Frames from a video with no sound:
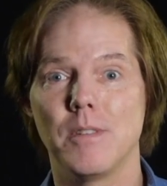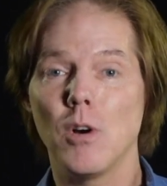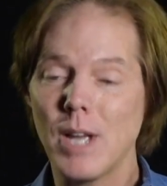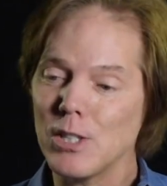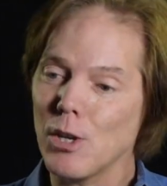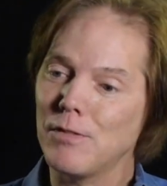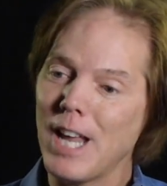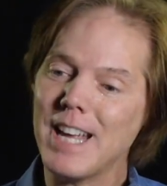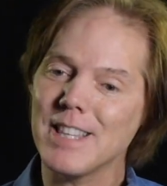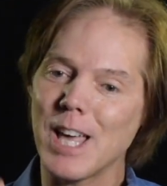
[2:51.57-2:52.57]
Okay, so you've
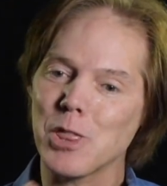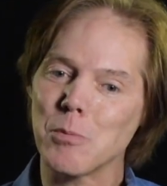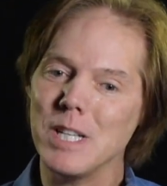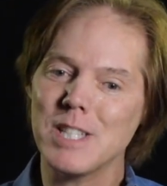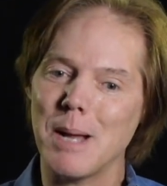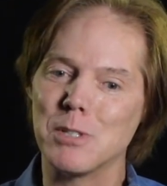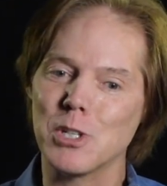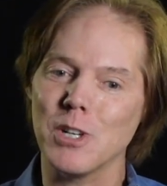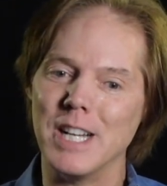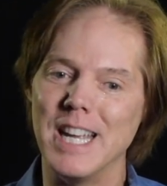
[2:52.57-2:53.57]
taken that 3-step
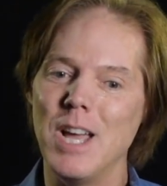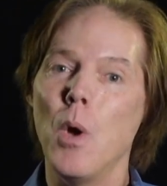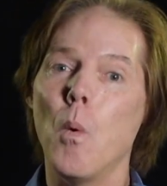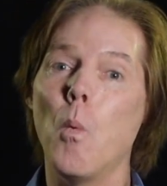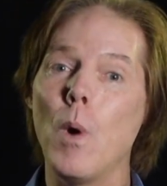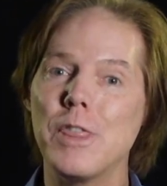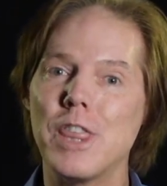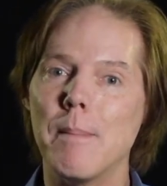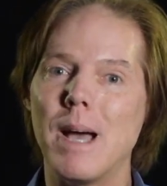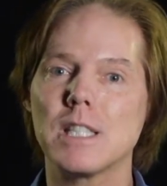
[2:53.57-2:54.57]
journey with
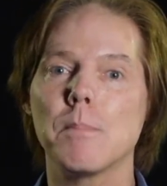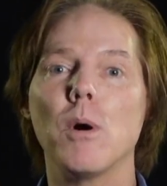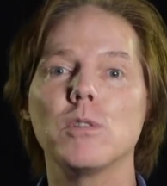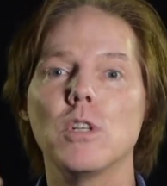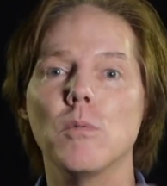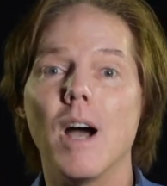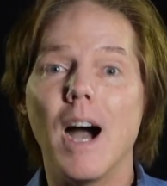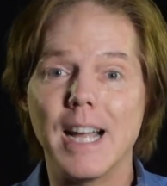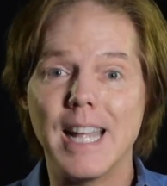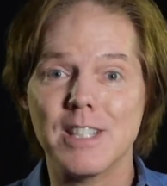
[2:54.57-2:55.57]
them as opposed to
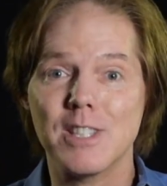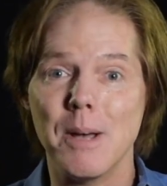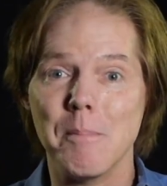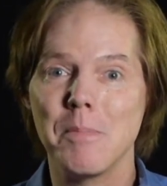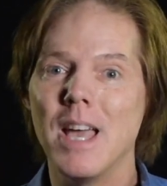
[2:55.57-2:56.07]
against them.